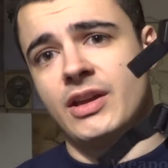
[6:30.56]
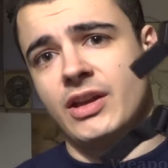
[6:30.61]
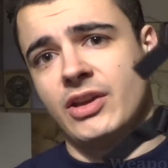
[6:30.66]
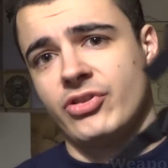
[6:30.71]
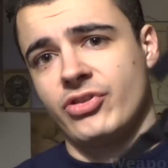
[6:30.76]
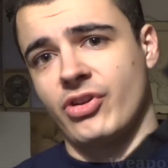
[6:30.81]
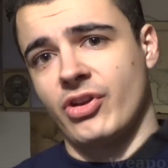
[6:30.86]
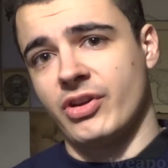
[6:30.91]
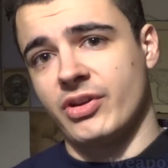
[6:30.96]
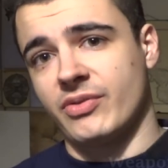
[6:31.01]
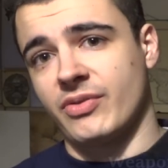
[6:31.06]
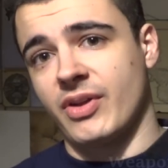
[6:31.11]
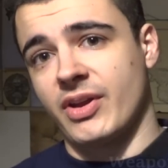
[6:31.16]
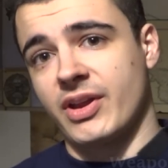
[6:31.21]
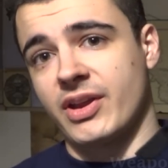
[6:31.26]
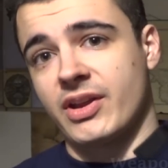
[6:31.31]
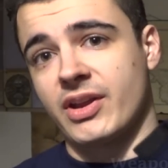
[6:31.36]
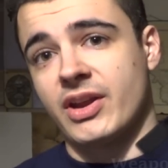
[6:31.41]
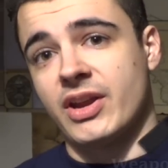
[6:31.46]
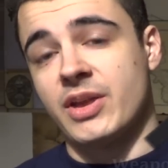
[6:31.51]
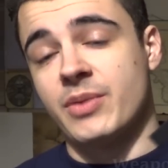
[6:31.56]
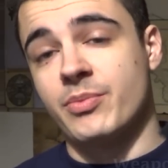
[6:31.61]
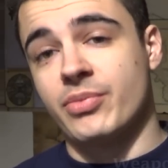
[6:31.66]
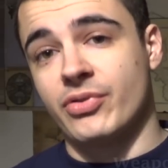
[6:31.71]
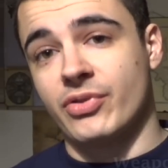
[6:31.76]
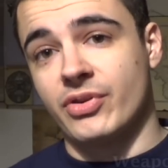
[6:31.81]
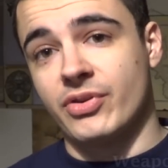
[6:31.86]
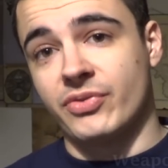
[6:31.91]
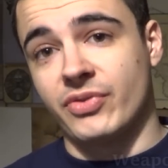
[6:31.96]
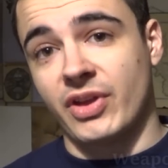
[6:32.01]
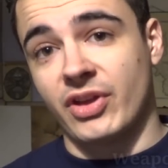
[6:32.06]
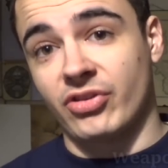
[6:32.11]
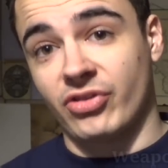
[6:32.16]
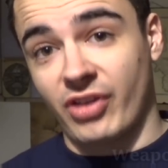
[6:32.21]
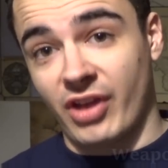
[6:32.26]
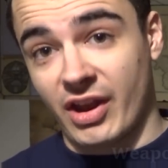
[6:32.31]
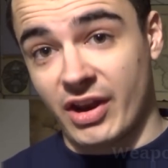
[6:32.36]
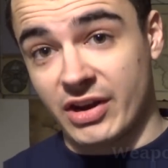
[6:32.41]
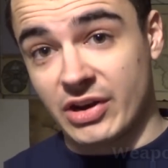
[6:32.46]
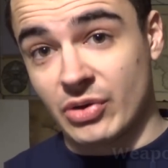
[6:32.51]
It's kind of like an improved
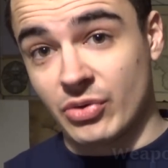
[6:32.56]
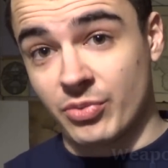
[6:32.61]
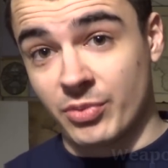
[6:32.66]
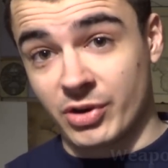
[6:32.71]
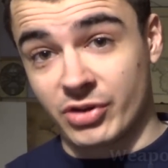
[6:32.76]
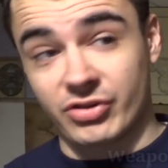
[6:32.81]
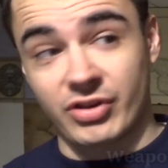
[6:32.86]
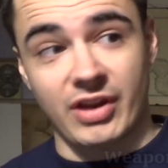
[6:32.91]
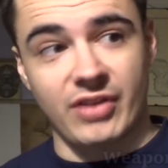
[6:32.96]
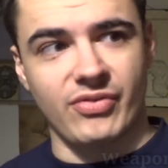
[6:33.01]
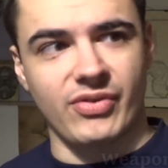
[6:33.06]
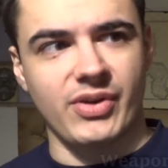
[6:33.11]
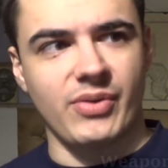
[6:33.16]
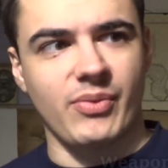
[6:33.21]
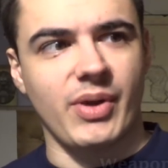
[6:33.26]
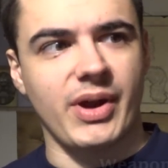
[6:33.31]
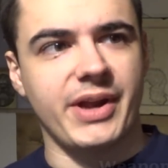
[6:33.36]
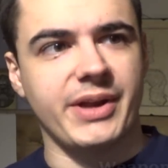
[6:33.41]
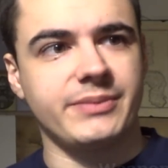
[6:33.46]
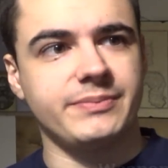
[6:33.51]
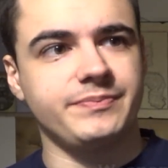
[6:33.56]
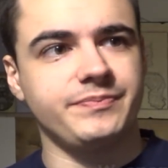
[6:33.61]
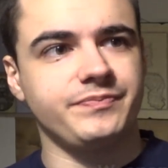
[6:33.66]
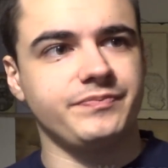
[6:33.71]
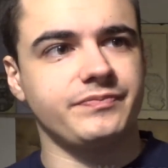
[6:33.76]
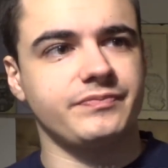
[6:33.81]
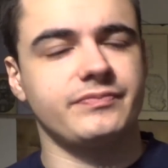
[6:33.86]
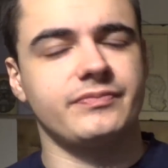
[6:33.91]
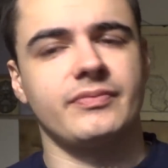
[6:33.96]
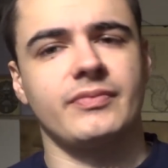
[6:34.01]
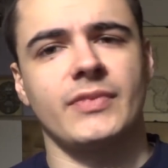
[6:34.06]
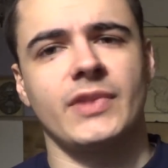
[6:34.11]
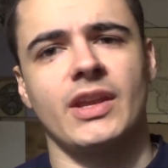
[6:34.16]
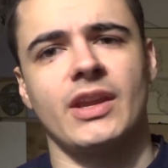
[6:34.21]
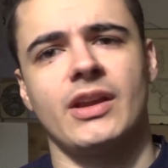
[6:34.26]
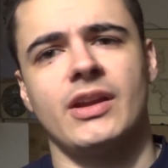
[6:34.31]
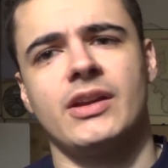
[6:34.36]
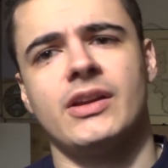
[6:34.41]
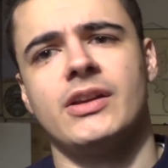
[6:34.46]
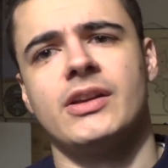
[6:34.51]
S10 in almost every way.
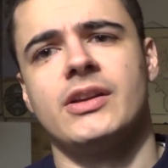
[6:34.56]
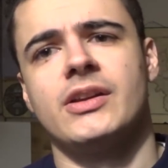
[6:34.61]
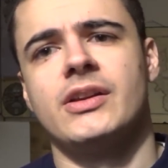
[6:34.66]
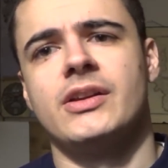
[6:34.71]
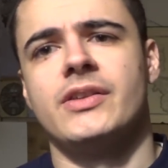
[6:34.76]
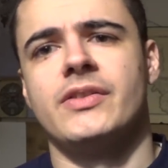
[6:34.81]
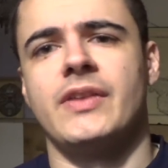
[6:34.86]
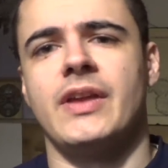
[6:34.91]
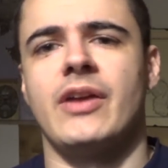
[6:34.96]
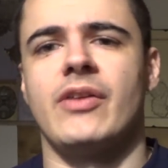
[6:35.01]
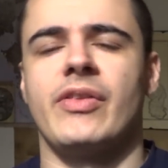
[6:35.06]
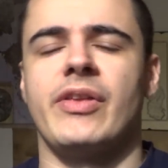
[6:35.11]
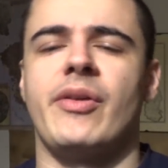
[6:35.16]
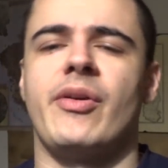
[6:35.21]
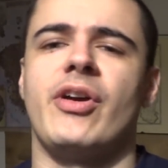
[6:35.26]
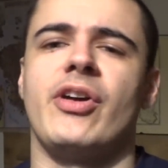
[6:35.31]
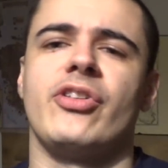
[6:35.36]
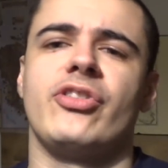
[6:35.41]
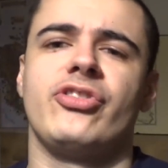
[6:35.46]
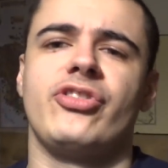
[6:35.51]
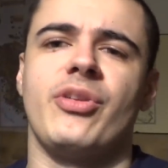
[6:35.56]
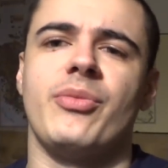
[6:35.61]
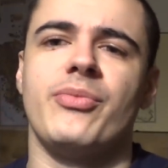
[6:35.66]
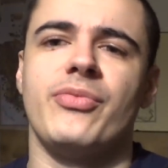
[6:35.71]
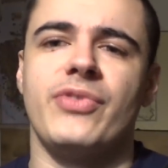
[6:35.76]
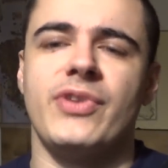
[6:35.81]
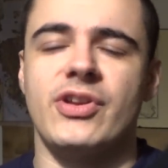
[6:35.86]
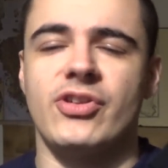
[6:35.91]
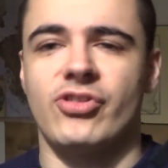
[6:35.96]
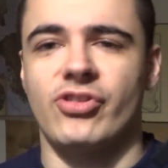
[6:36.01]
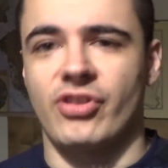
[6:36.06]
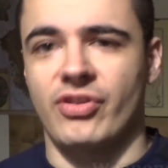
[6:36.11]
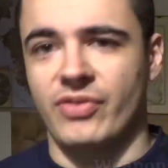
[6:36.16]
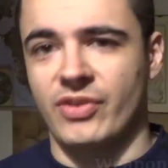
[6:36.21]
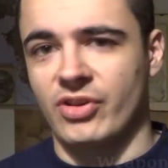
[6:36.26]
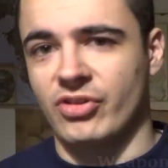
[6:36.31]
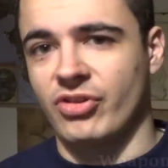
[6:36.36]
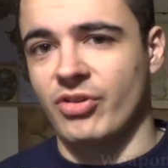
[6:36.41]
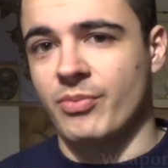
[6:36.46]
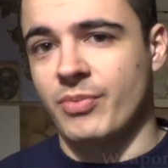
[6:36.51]
Now, there are some features I
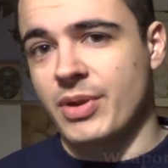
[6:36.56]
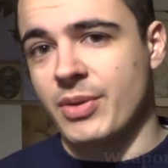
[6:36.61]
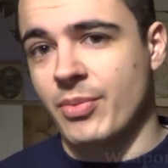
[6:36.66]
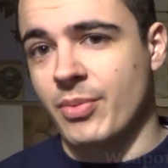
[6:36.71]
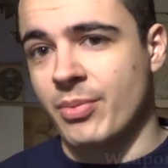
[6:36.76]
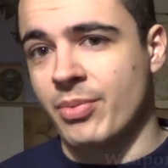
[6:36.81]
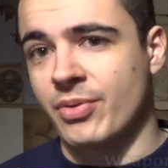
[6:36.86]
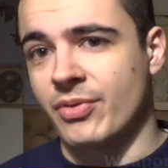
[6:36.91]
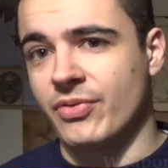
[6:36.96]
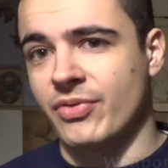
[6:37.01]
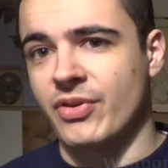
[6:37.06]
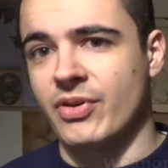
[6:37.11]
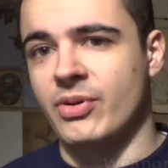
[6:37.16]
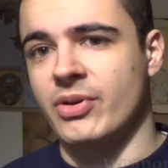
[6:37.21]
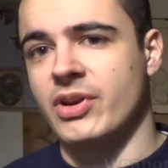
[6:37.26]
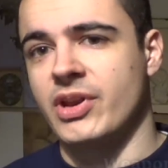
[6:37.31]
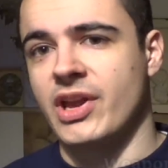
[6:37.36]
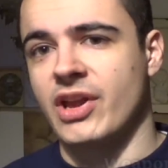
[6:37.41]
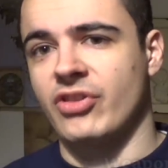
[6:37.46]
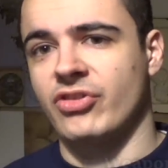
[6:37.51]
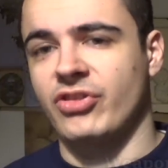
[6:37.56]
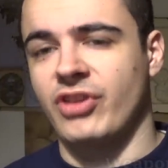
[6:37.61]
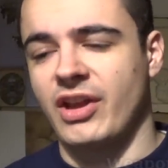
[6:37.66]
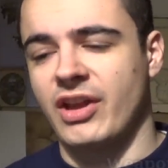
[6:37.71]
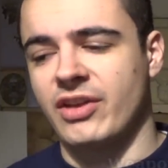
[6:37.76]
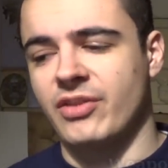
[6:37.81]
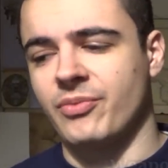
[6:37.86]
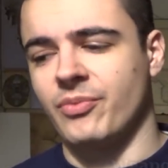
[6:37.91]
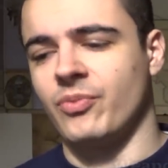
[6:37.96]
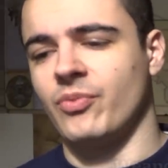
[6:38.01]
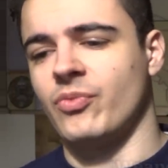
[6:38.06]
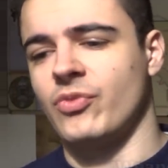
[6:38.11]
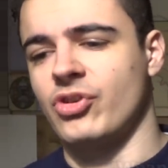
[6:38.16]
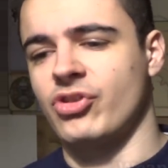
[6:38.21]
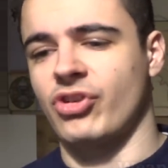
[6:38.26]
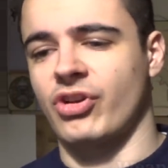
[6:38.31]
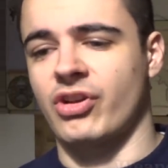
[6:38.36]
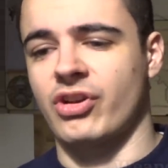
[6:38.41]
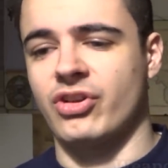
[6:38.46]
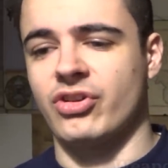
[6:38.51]
think some people prefer at the S10,
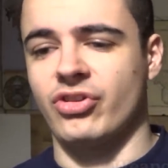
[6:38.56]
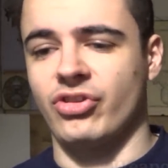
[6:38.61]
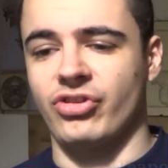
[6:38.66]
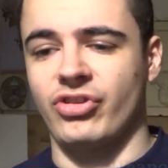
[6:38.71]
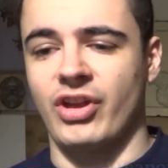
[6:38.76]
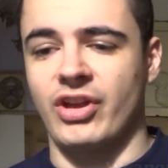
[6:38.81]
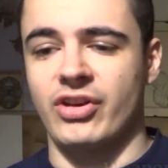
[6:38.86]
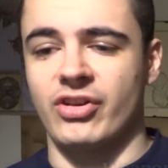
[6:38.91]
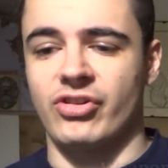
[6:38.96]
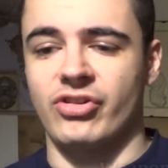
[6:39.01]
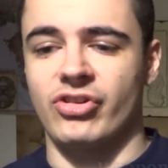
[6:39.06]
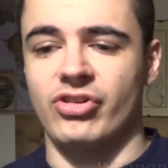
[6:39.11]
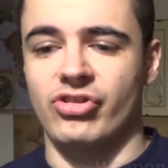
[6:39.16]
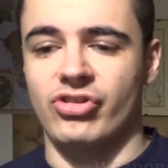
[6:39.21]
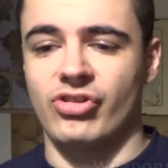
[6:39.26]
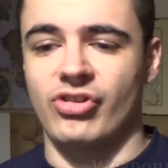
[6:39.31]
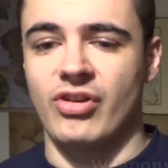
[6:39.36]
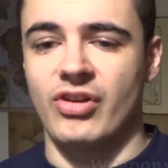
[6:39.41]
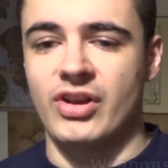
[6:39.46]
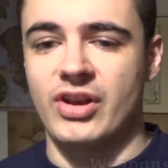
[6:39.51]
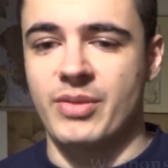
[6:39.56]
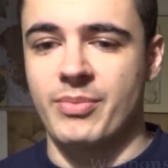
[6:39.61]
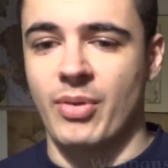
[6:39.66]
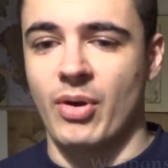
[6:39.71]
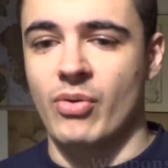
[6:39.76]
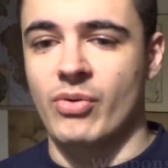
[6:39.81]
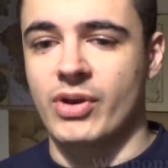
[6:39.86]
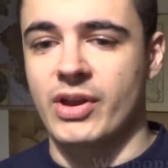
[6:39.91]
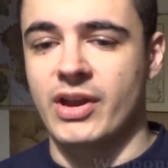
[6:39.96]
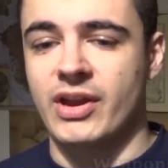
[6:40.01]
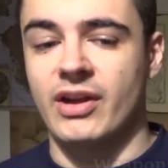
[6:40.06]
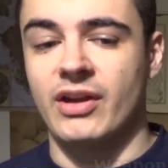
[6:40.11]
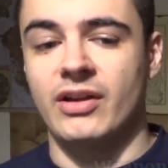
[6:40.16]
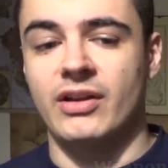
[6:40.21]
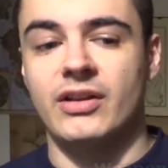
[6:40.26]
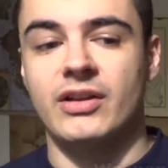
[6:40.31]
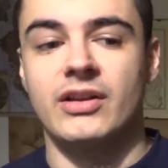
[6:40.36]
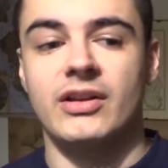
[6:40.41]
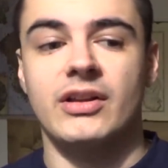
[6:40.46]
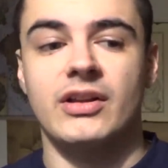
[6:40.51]
which I can understand because it's slightly bulkier,
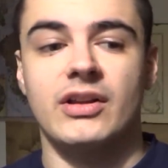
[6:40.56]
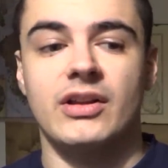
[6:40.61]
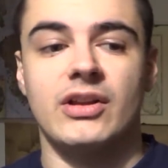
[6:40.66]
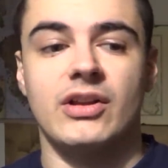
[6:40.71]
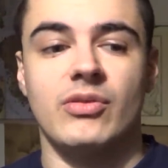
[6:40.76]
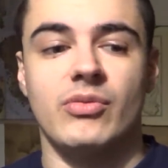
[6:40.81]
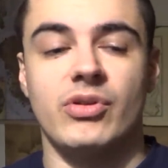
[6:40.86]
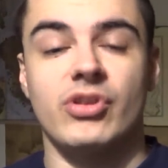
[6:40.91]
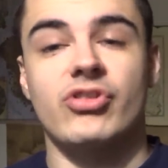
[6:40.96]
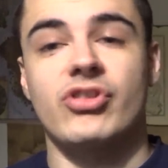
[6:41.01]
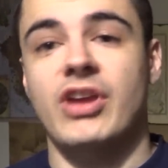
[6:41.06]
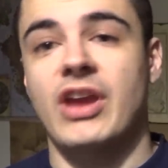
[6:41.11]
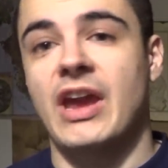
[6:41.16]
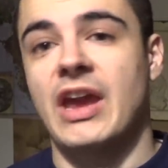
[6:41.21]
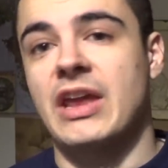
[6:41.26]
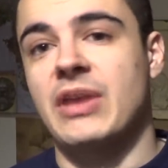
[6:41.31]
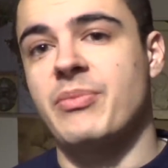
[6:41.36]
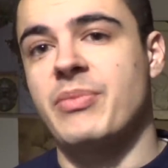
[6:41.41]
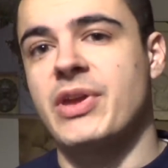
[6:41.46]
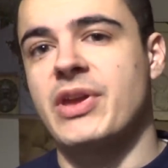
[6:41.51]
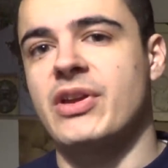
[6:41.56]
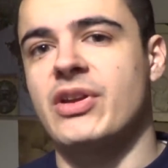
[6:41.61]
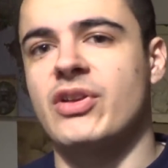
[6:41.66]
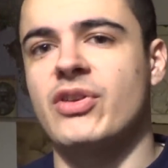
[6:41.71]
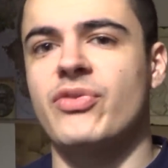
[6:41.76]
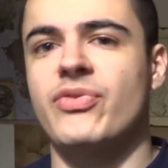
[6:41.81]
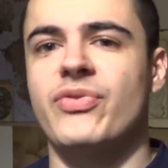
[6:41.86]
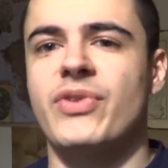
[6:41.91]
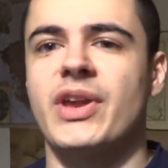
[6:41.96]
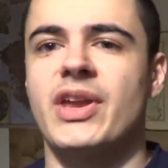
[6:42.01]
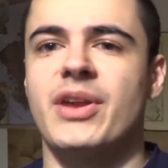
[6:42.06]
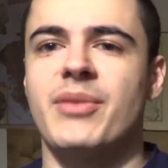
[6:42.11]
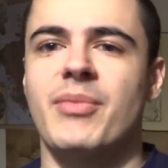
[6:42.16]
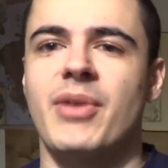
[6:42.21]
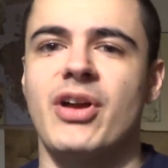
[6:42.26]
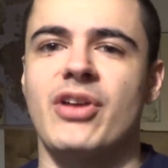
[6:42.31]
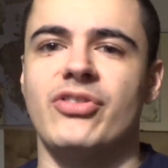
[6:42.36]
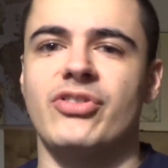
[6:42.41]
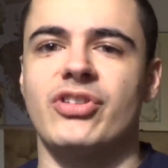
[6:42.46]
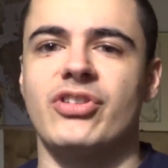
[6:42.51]
which can be a good thing in a
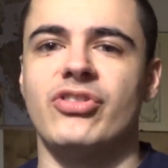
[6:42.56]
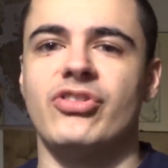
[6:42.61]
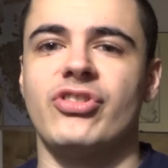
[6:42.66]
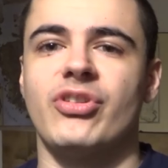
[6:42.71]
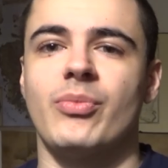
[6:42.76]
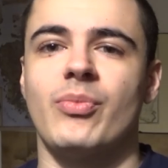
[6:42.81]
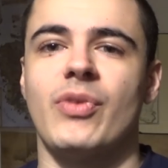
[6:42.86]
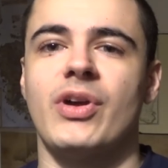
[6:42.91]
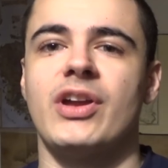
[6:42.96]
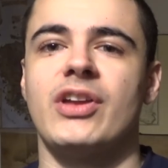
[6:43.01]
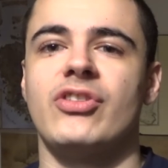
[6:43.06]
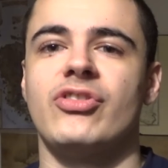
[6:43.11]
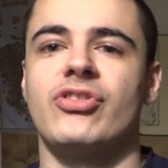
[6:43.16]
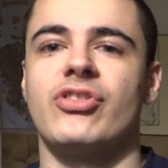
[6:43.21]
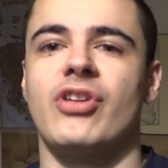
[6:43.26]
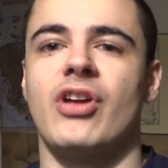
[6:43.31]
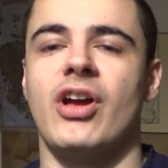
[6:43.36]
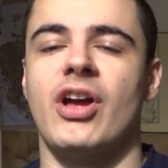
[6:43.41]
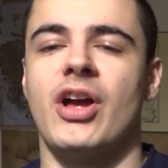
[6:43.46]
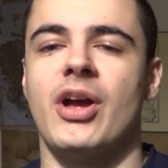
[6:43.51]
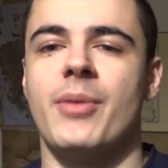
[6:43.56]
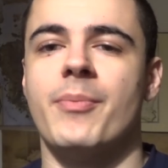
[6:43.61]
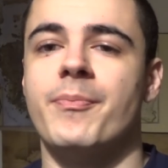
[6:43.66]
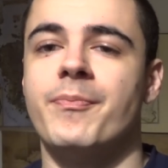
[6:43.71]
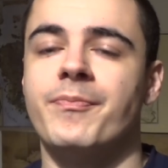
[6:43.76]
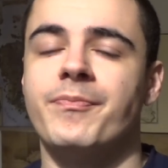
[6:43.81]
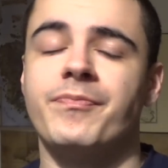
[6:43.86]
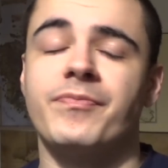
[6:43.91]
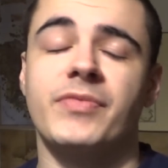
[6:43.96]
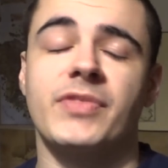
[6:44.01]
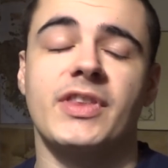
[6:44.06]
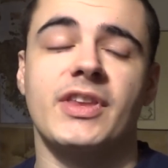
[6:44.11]
mask in some ways, and